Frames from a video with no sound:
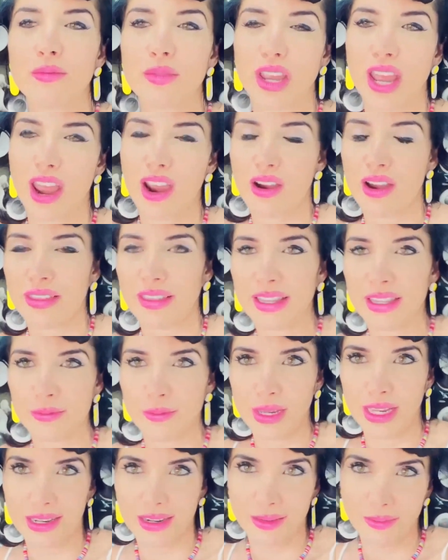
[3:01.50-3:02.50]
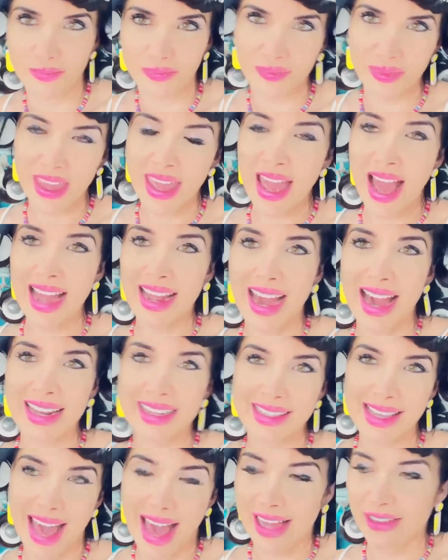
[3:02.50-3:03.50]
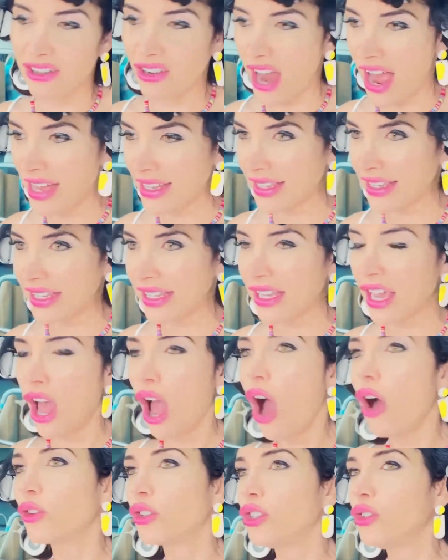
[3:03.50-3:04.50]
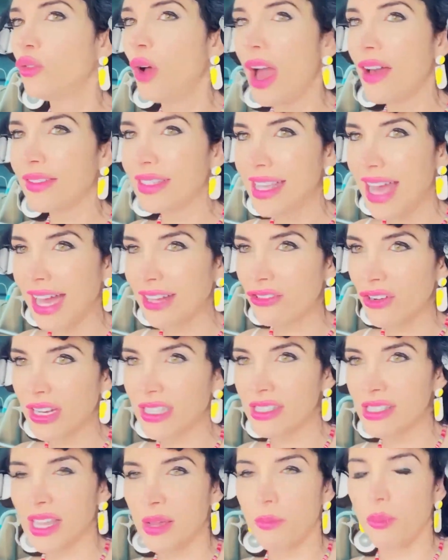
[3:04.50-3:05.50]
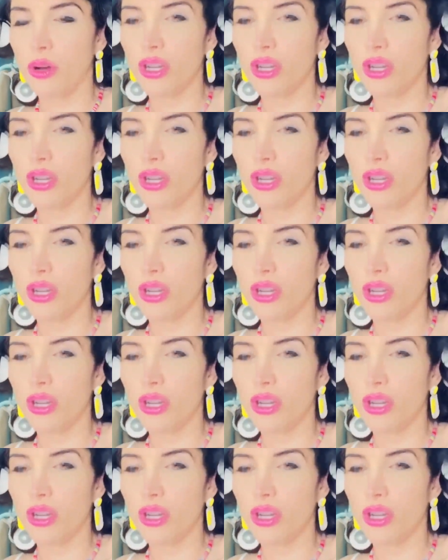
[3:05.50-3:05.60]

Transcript: Jim Carrey. Let's meet him. I got his address. Oh, do you have his address? Like